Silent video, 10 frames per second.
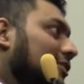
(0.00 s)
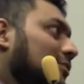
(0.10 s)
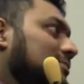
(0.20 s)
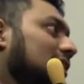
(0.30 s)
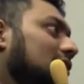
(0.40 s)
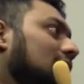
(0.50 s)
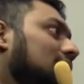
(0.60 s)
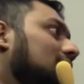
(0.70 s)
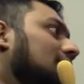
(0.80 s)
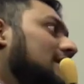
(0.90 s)
object
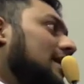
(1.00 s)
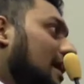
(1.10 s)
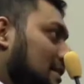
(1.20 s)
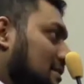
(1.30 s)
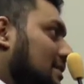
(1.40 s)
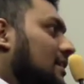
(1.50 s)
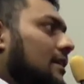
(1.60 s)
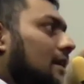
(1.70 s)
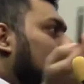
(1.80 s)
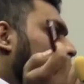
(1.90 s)
of a class
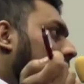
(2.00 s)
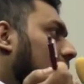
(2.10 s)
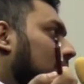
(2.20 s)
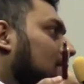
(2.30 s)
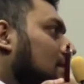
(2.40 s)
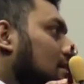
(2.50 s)
in a class diagram.